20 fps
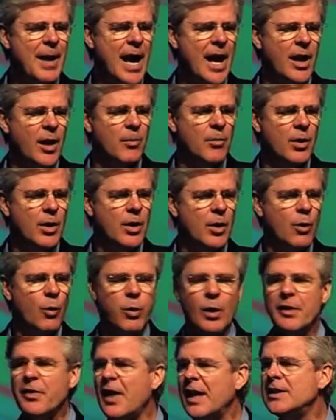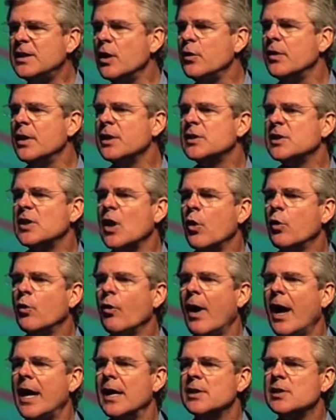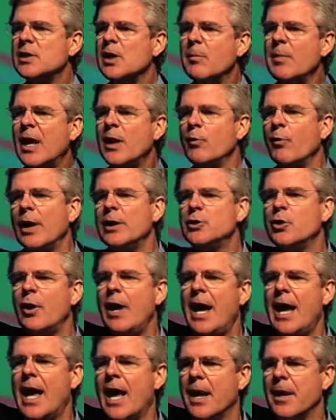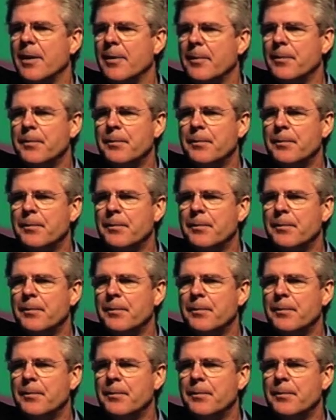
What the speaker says: about them? What do they do that's so great? Somebody raise your hand.